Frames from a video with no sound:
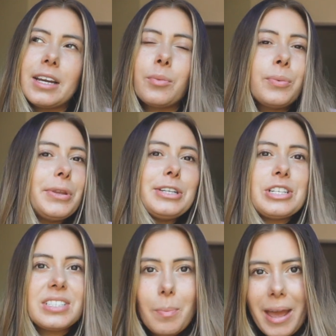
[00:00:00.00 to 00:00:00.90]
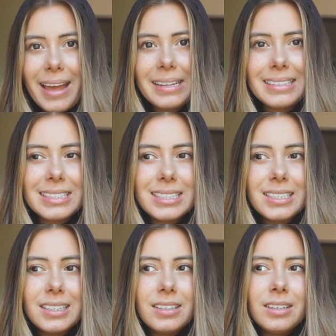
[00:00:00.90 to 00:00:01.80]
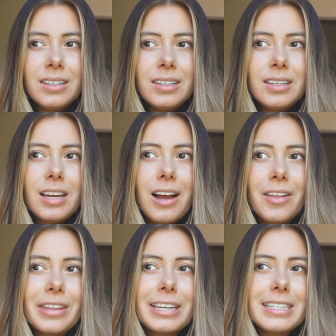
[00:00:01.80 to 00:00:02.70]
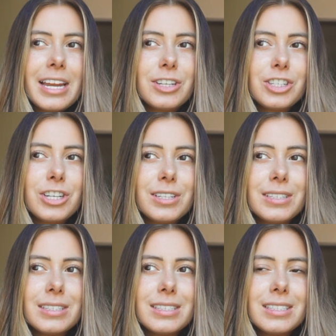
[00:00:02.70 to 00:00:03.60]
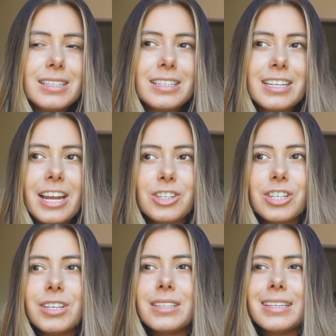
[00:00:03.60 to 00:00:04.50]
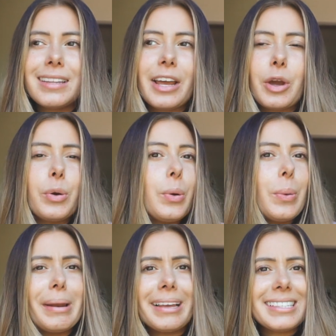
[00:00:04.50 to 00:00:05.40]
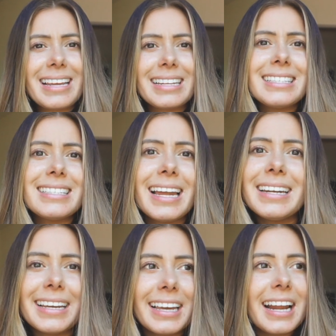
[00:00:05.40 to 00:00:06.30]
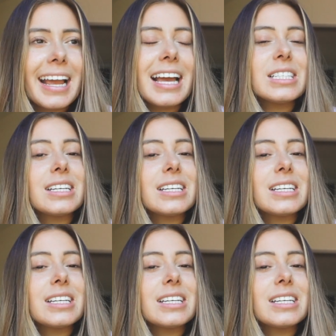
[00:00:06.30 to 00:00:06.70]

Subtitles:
It really just depends on the intentions, and like who it is that's sending it, I guess.